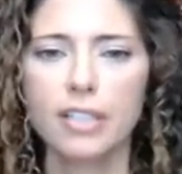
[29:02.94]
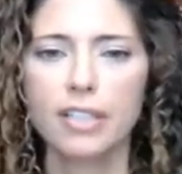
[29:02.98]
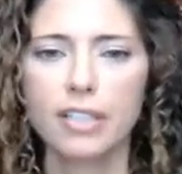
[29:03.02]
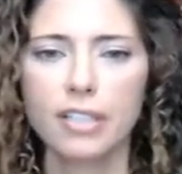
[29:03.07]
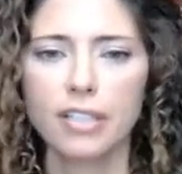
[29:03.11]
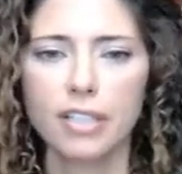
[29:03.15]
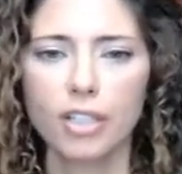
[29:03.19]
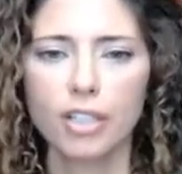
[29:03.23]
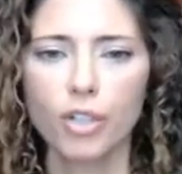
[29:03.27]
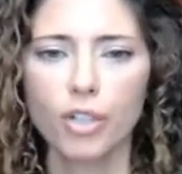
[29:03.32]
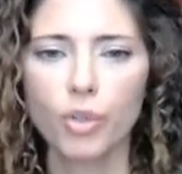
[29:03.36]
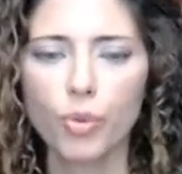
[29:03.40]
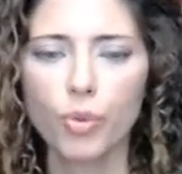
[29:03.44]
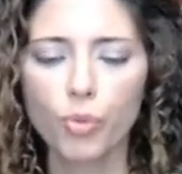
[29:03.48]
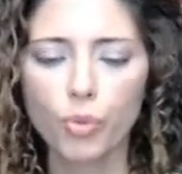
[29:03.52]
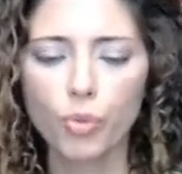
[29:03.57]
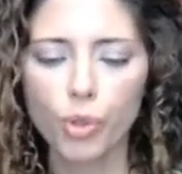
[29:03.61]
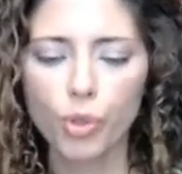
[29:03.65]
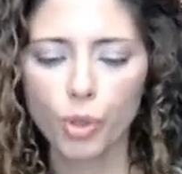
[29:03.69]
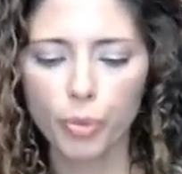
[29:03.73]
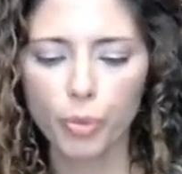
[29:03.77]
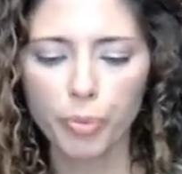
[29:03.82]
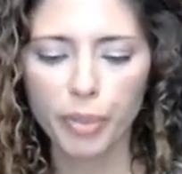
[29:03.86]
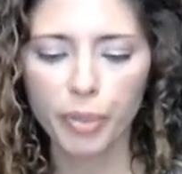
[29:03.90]

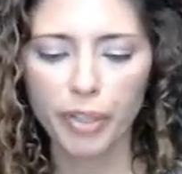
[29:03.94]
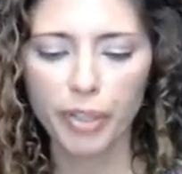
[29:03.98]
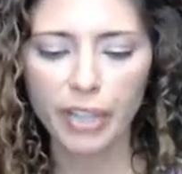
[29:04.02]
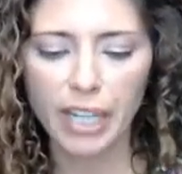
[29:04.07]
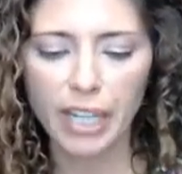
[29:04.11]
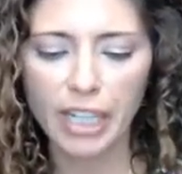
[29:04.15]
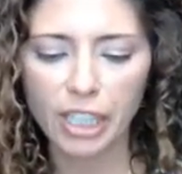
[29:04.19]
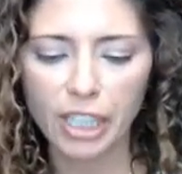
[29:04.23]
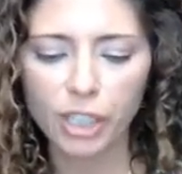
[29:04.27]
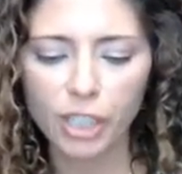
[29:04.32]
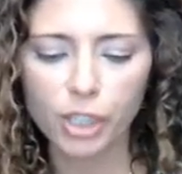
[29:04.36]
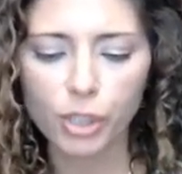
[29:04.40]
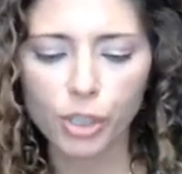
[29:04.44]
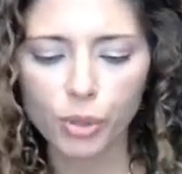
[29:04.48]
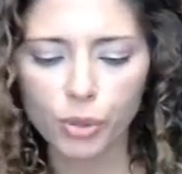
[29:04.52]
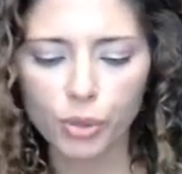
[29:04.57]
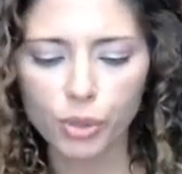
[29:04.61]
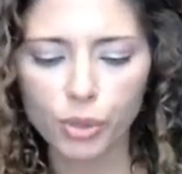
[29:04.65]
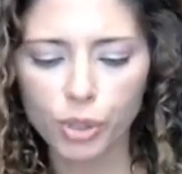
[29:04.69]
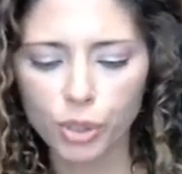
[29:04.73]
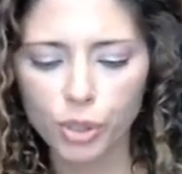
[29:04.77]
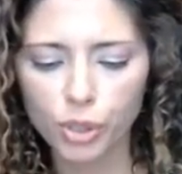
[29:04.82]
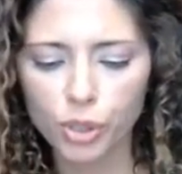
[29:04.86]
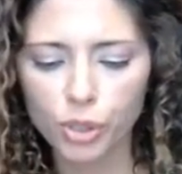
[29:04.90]
group that includes
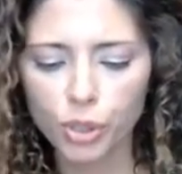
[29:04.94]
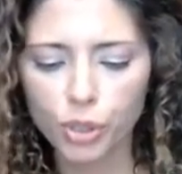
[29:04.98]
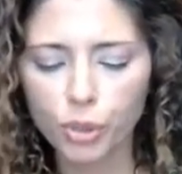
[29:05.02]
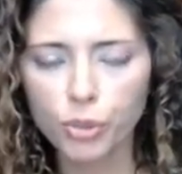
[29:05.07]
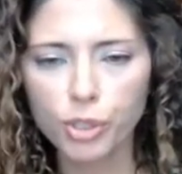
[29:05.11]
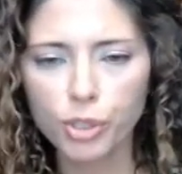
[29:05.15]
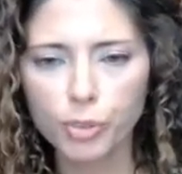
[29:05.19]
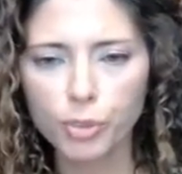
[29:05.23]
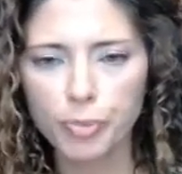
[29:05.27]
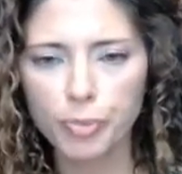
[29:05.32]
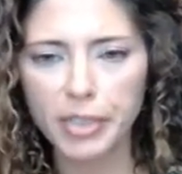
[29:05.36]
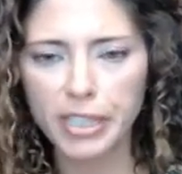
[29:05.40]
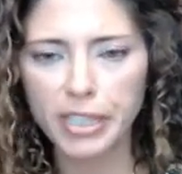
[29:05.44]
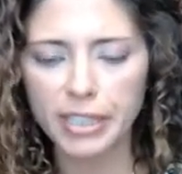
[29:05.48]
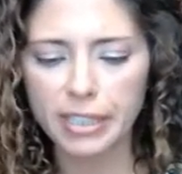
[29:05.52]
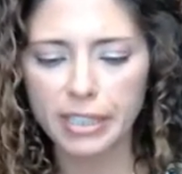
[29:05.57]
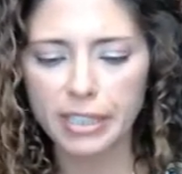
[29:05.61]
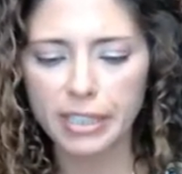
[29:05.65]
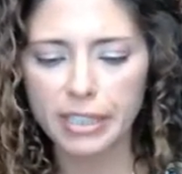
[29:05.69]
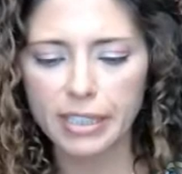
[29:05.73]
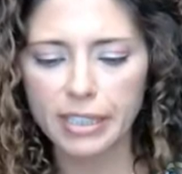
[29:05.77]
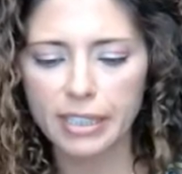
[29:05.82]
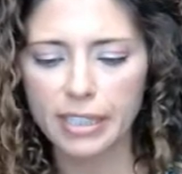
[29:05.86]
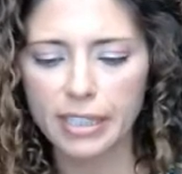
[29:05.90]
2
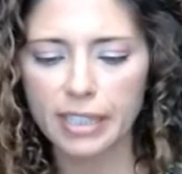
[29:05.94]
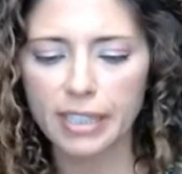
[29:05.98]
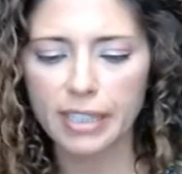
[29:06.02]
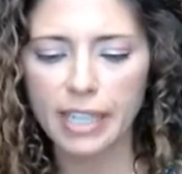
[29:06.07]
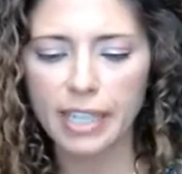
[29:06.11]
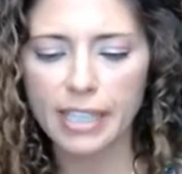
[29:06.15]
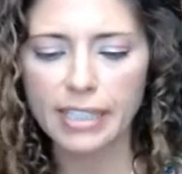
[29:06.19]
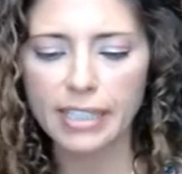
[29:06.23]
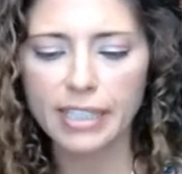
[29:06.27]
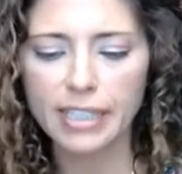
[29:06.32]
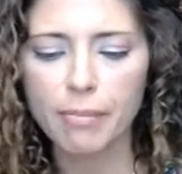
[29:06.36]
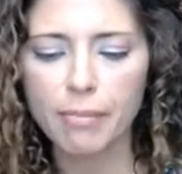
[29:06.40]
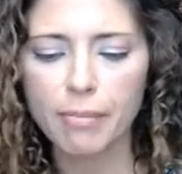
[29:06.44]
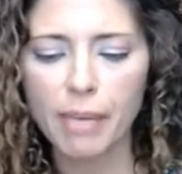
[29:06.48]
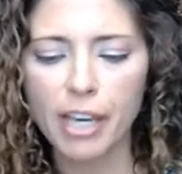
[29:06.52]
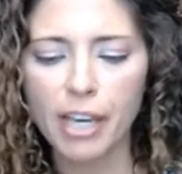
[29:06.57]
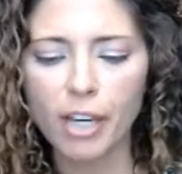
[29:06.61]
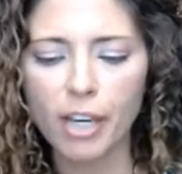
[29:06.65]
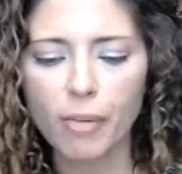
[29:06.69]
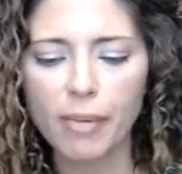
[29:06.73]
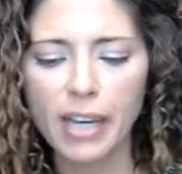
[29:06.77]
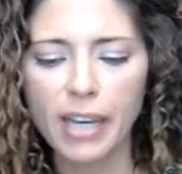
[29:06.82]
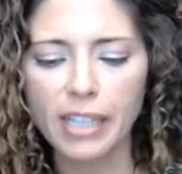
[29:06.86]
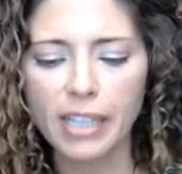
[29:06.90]
species, and that's the
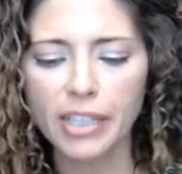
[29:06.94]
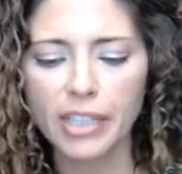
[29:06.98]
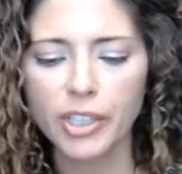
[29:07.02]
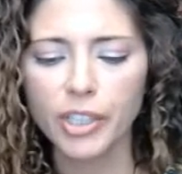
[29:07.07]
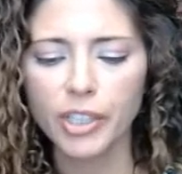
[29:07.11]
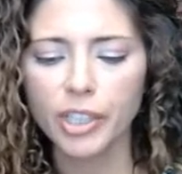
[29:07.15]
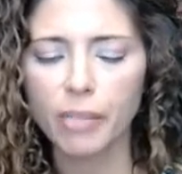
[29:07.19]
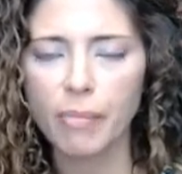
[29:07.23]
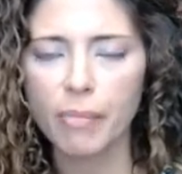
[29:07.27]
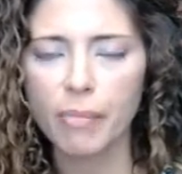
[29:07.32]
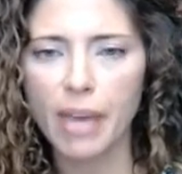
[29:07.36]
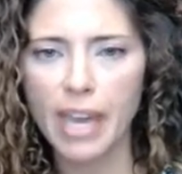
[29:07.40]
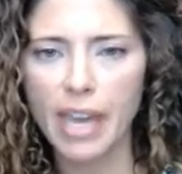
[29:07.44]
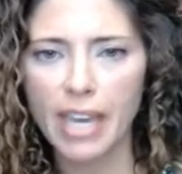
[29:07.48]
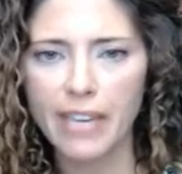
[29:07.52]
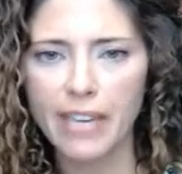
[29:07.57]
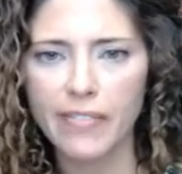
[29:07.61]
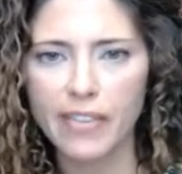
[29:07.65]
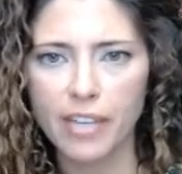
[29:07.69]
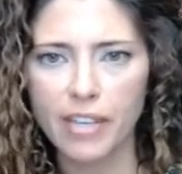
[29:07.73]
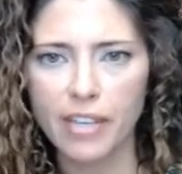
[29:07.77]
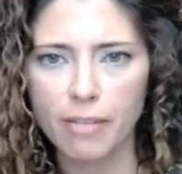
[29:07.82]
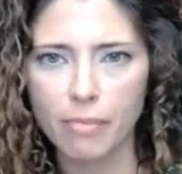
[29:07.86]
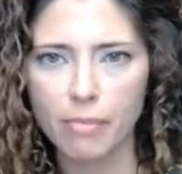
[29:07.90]
Mycobacterium
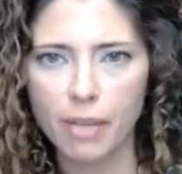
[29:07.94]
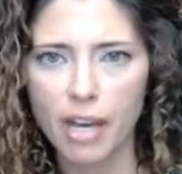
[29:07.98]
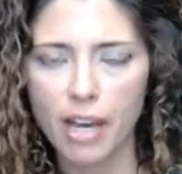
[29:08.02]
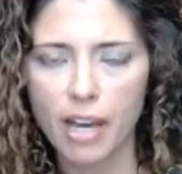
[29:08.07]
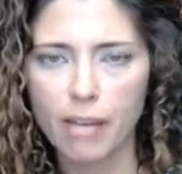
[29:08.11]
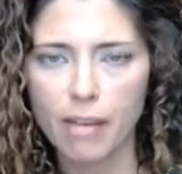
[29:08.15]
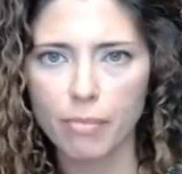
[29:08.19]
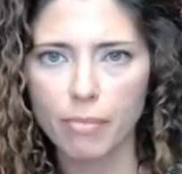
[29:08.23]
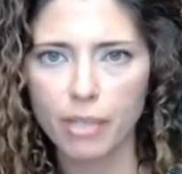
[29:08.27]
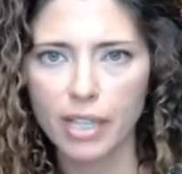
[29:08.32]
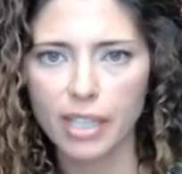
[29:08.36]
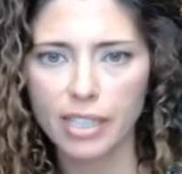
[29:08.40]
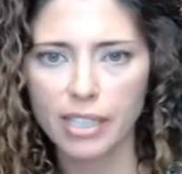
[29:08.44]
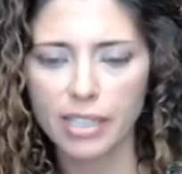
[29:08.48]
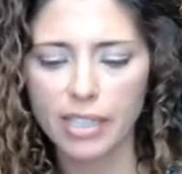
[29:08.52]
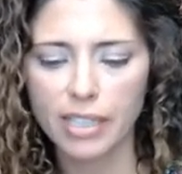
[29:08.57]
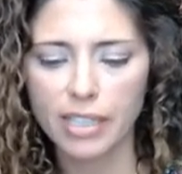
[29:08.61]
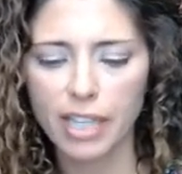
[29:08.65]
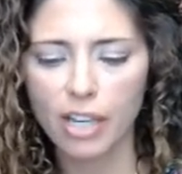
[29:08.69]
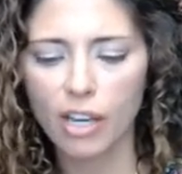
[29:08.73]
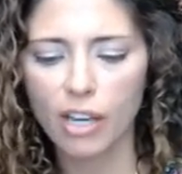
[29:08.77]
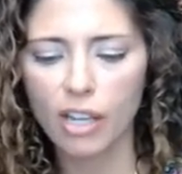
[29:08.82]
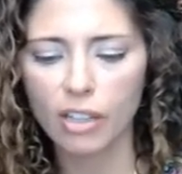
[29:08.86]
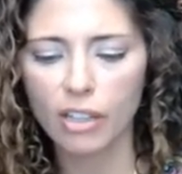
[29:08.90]
avium complex. They
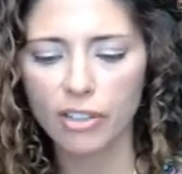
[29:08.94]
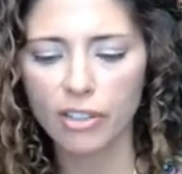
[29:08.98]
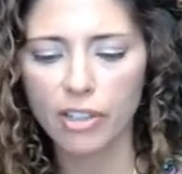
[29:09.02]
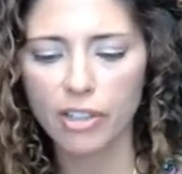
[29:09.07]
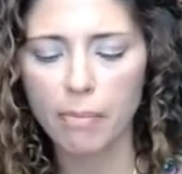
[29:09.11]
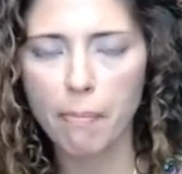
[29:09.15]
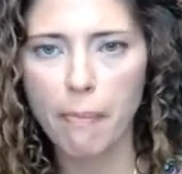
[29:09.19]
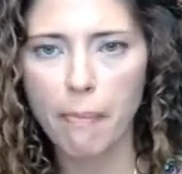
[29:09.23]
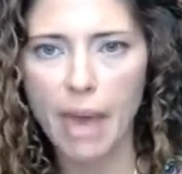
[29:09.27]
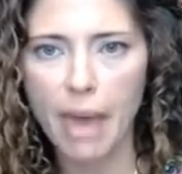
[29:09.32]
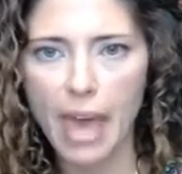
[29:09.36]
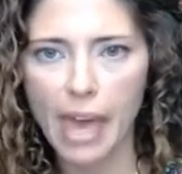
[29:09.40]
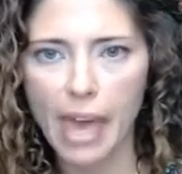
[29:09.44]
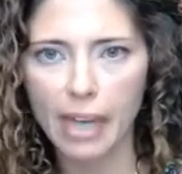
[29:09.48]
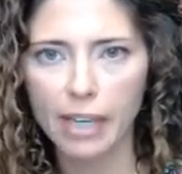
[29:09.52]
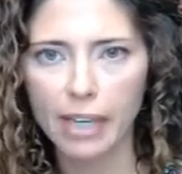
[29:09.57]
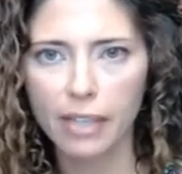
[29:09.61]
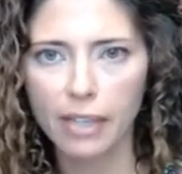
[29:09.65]
call it the MAC.